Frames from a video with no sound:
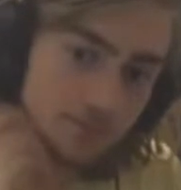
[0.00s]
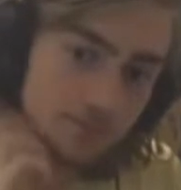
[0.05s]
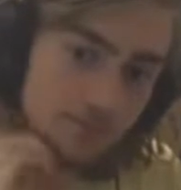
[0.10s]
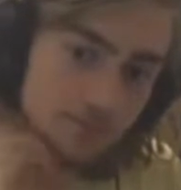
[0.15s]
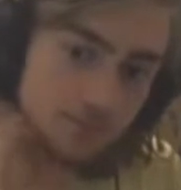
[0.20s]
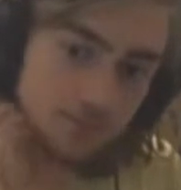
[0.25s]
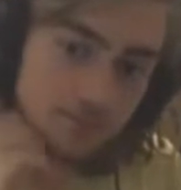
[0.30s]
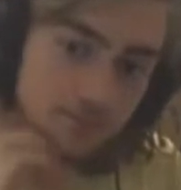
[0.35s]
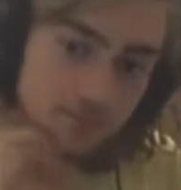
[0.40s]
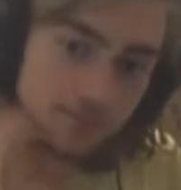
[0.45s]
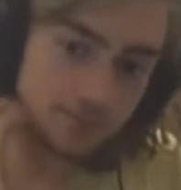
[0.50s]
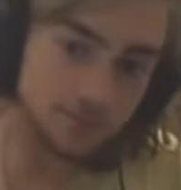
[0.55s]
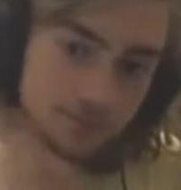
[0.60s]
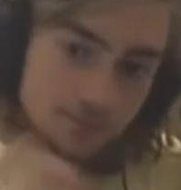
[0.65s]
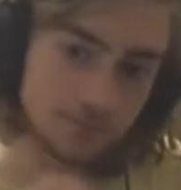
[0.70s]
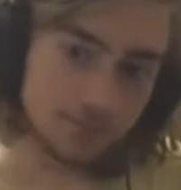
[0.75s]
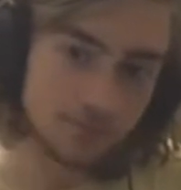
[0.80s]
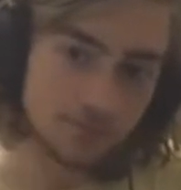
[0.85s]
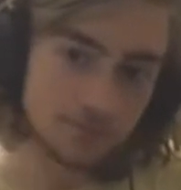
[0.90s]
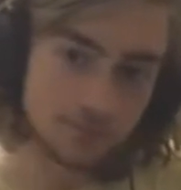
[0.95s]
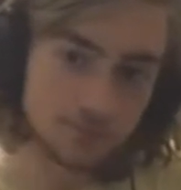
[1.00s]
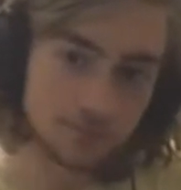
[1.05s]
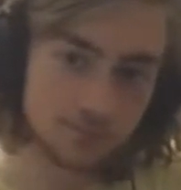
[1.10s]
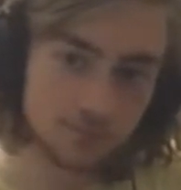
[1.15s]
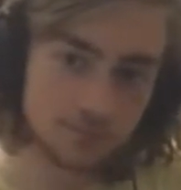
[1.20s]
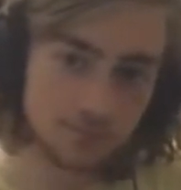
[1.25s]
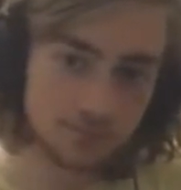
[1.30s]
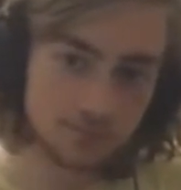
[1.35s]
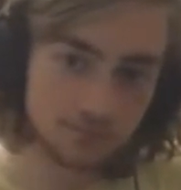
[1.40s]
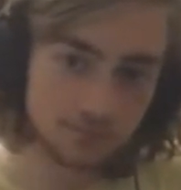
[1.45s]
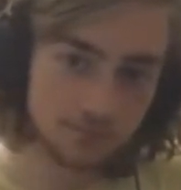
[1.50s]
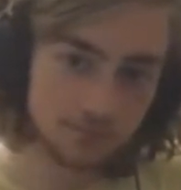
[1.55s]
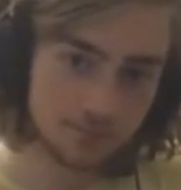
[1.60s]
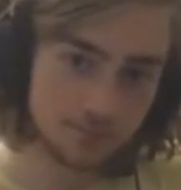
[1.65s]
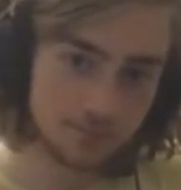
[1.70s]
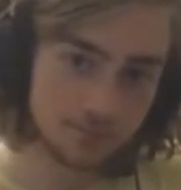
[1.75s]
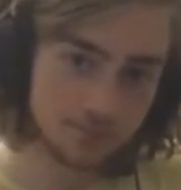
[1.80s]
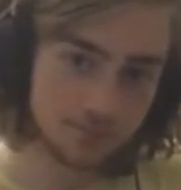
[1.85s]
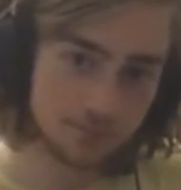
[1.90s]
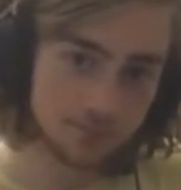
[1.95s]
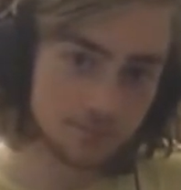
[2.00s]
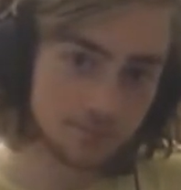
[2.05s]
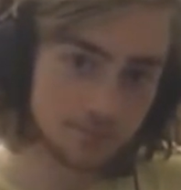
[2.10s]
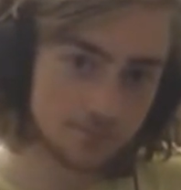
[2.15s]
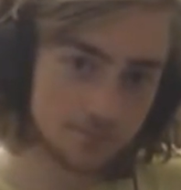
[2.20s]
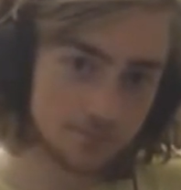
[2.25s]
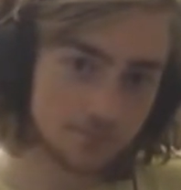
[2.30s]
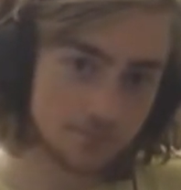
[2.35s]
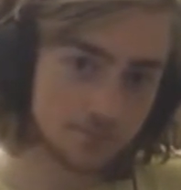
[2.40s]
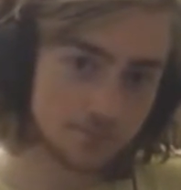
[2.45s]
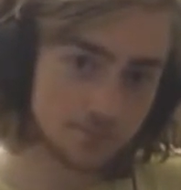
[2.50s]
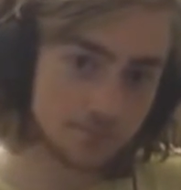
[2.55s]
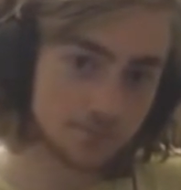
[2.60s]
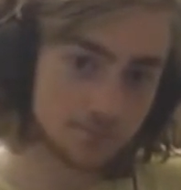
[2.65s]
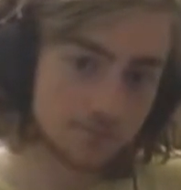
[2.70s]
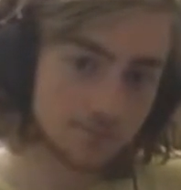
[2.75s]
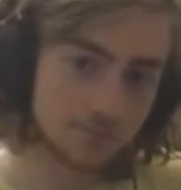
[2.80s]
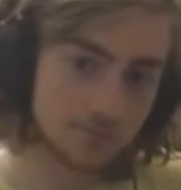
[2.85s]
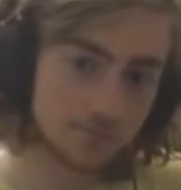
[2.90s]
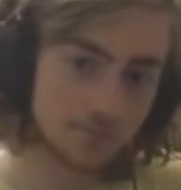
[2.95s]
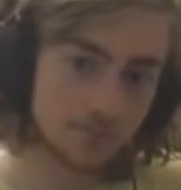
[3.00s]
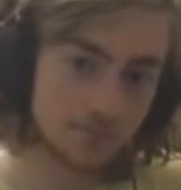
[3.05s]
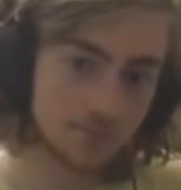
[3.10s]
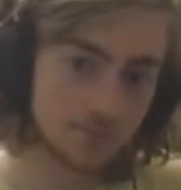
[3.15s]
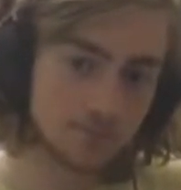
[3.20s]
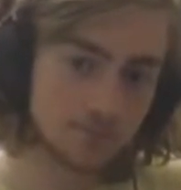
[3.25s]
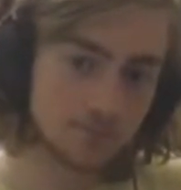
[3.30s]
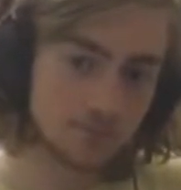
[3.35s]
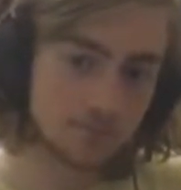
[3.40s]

This person isn't speaking.